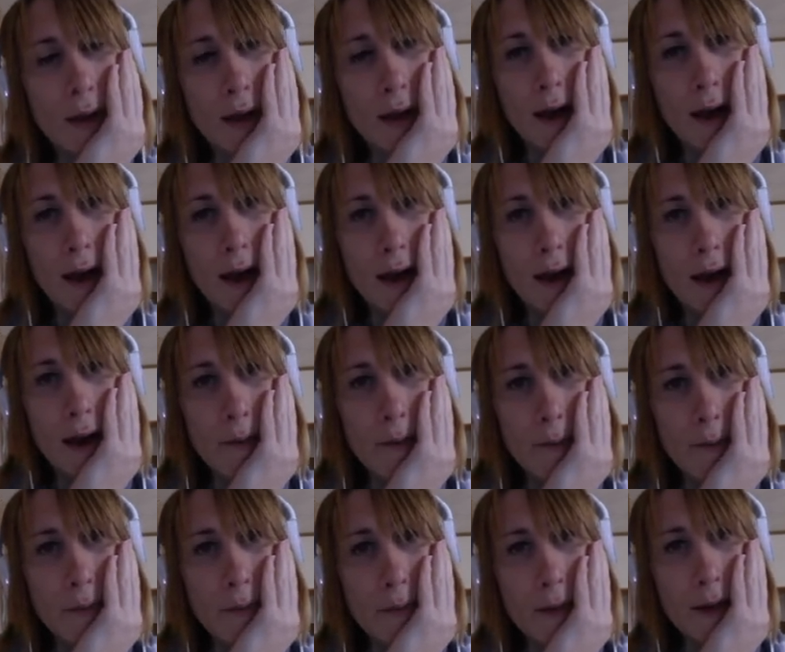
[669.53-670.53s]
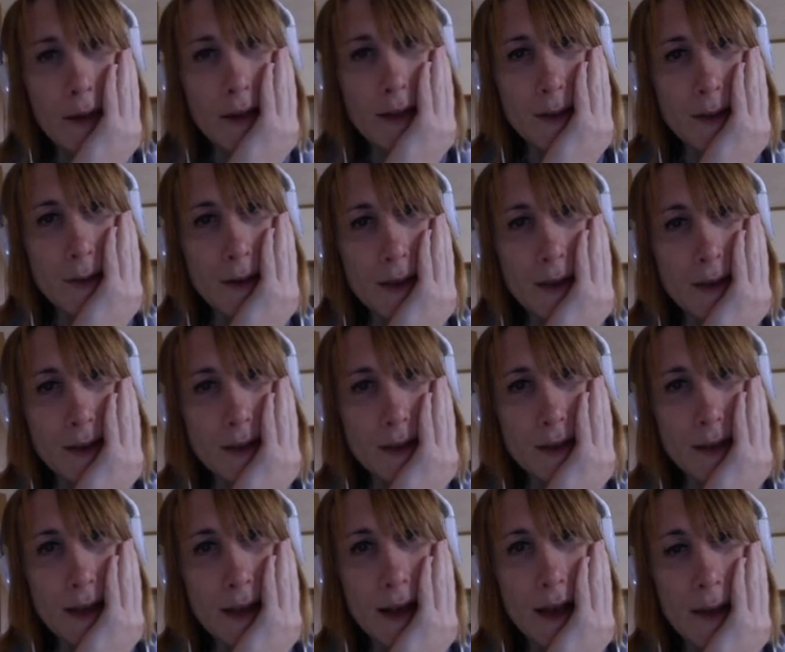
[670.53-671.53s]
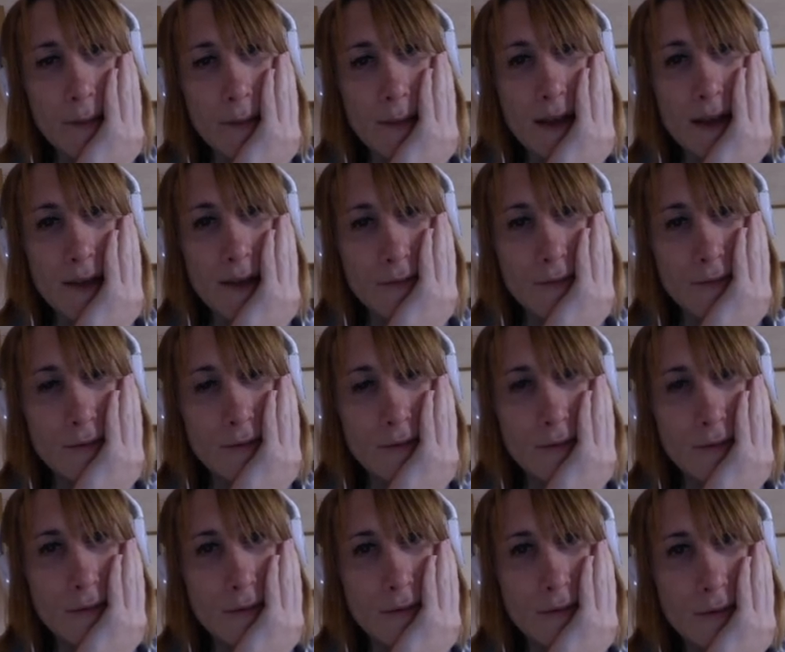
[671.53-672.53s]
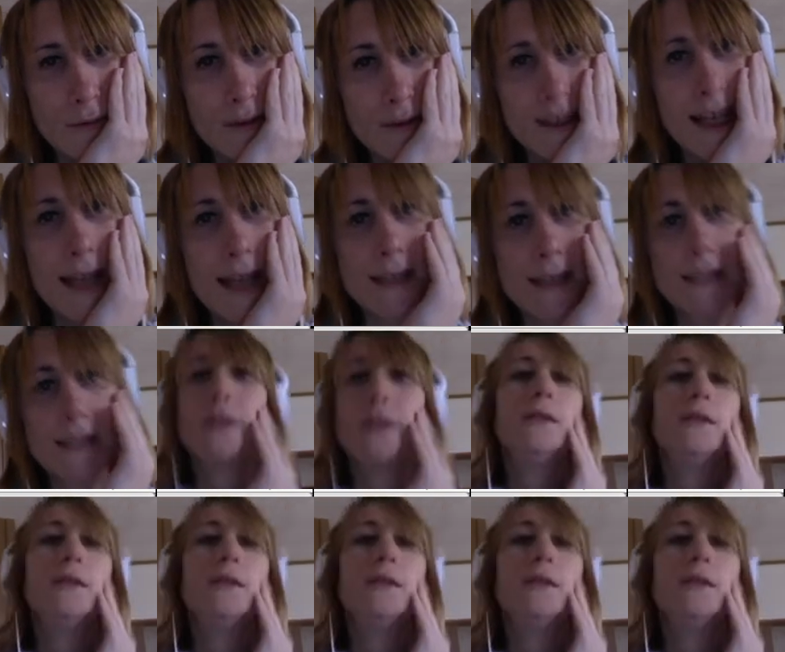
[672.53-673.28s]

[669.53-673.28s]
and this one's middle or centre